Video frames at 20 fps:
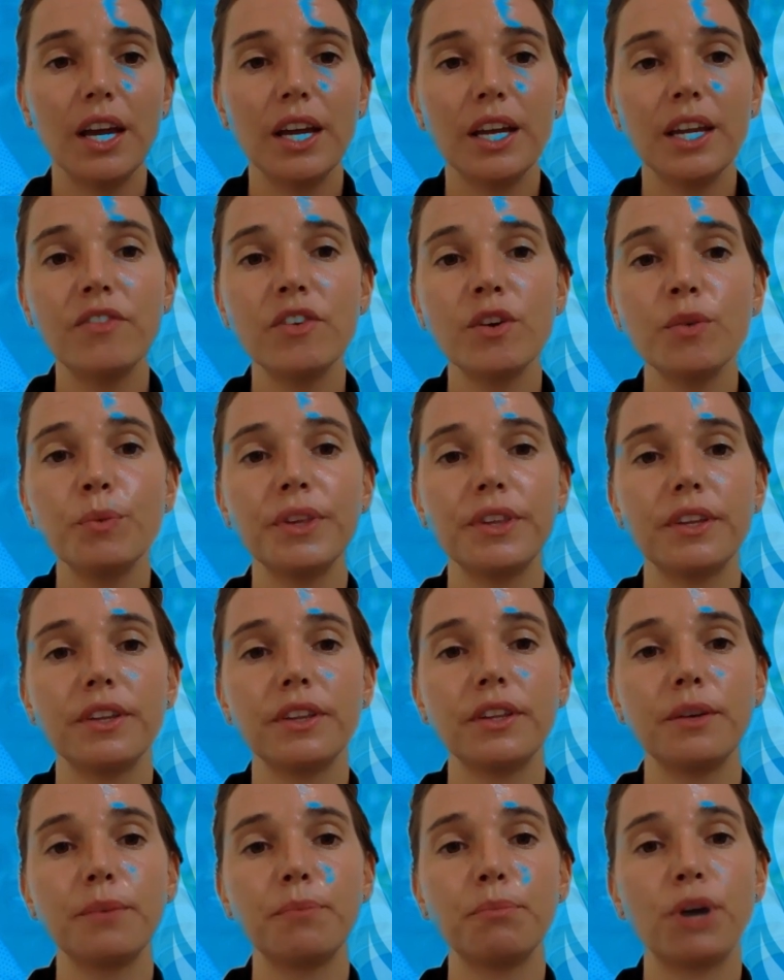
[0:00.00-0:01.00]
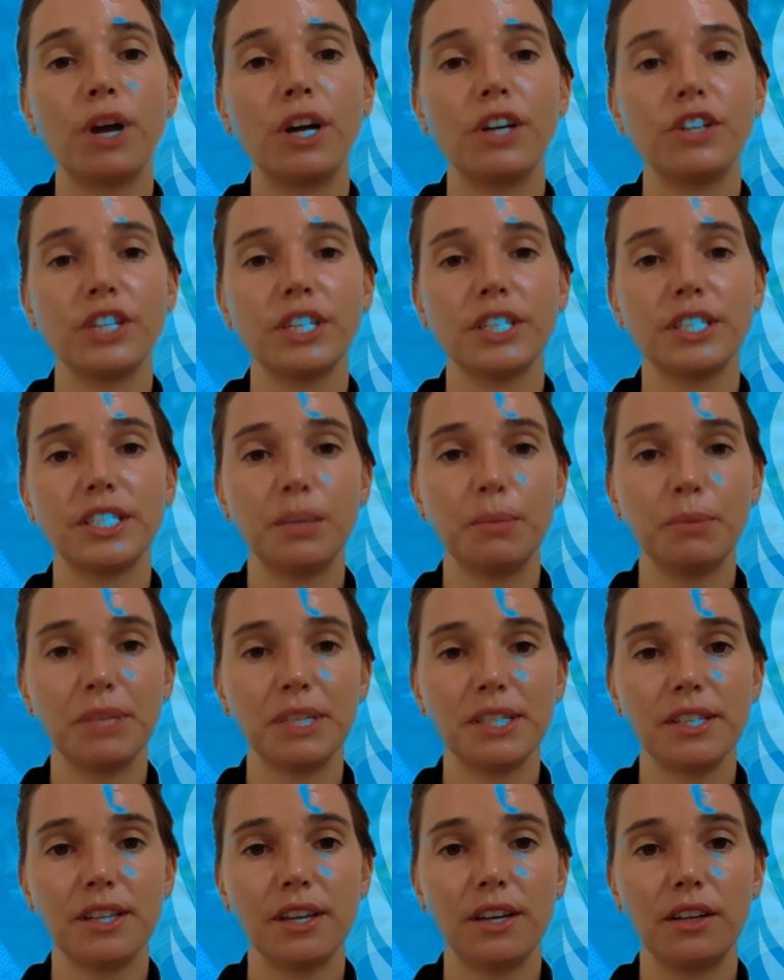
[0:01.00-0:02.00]
Even within the project team
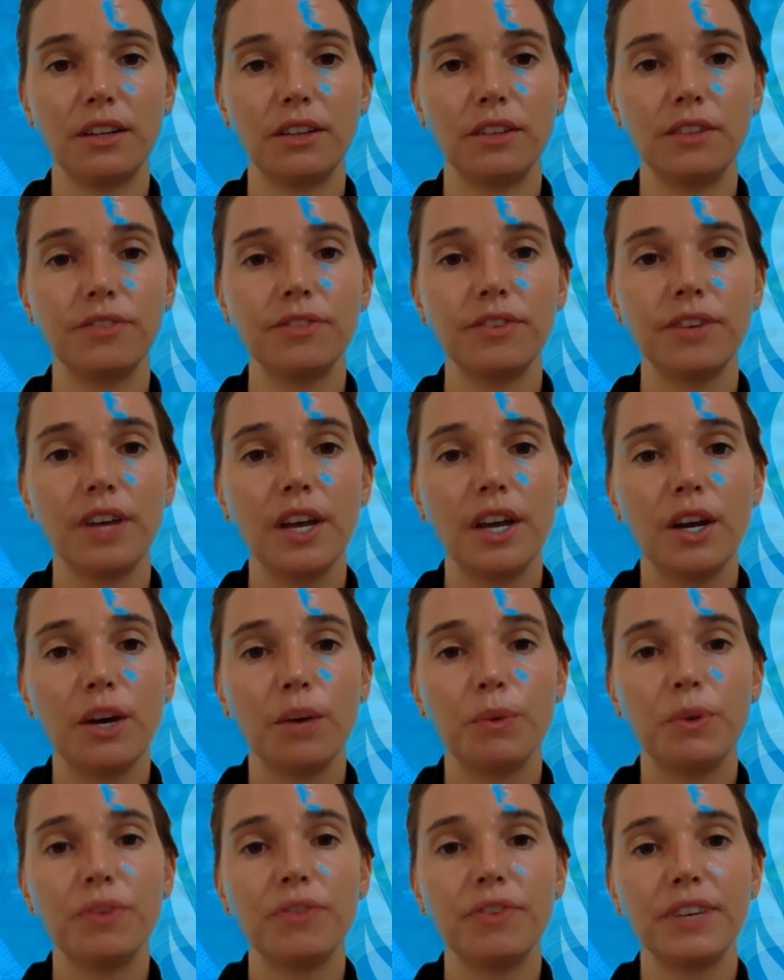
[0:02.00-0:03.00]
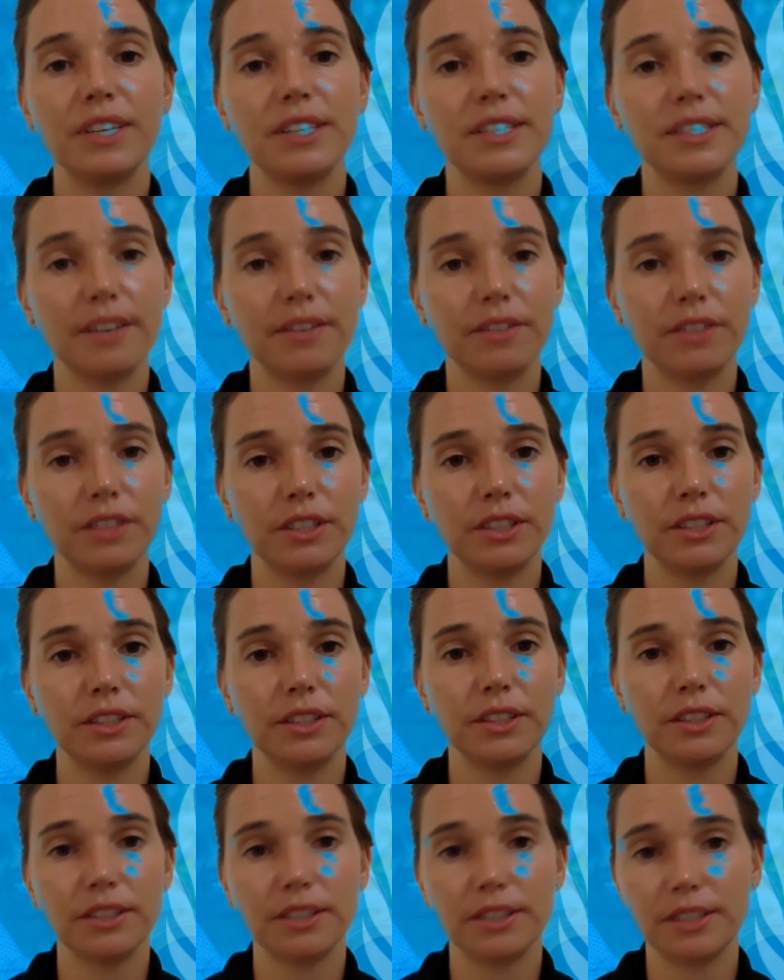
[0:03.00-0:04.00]
itself, we faced several
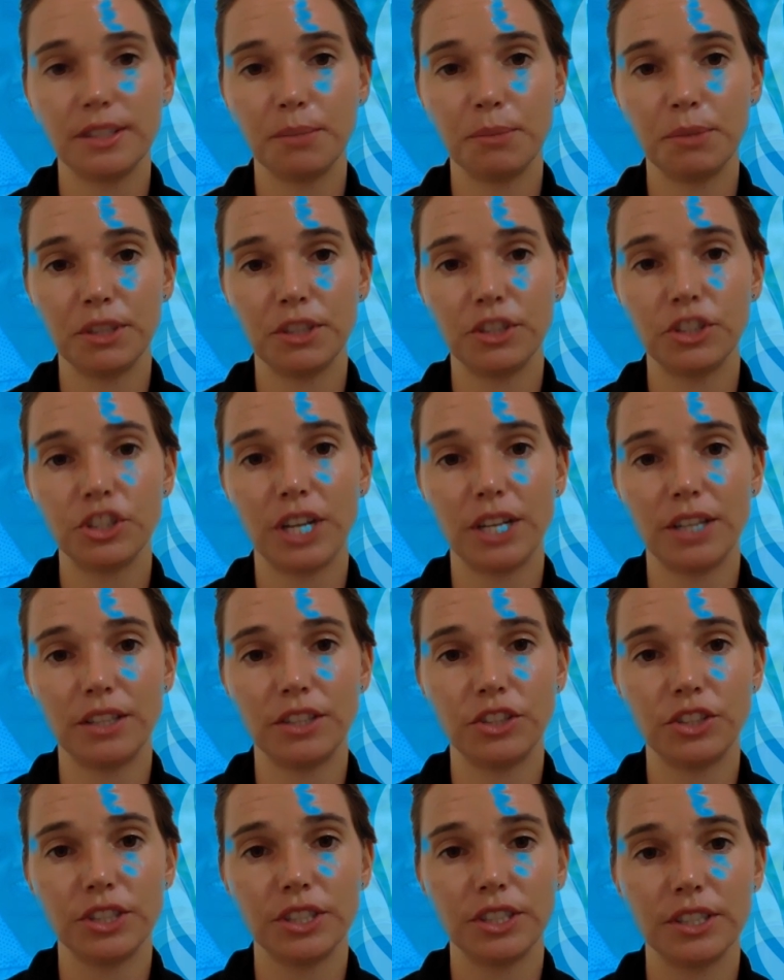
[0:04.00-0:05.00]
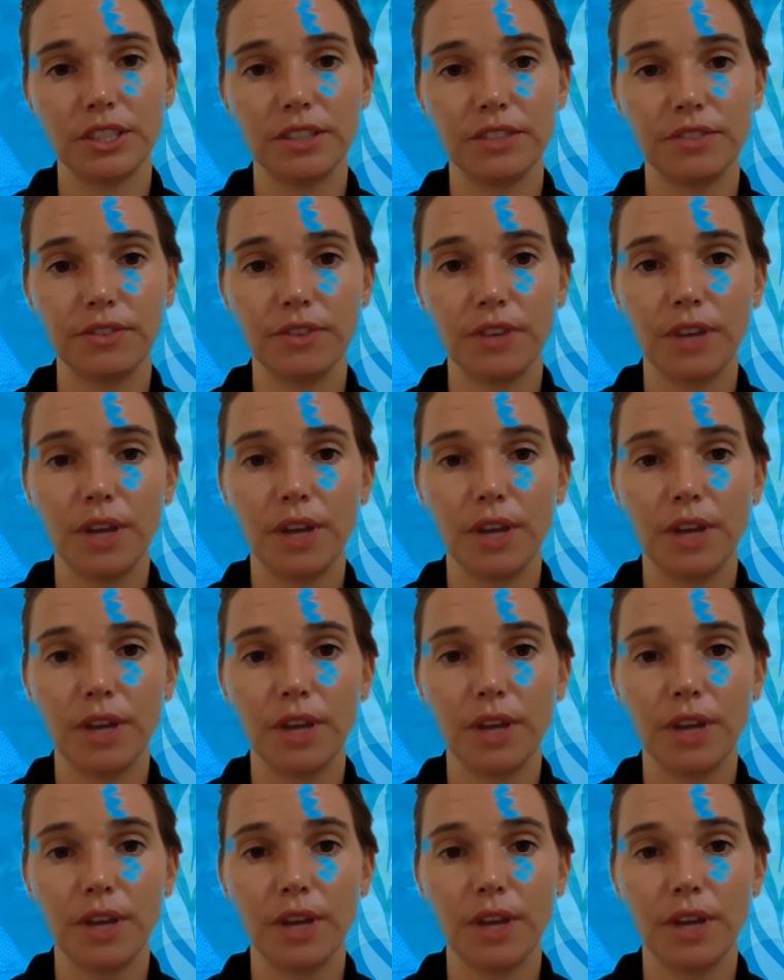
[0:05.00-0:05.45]
similar challenges.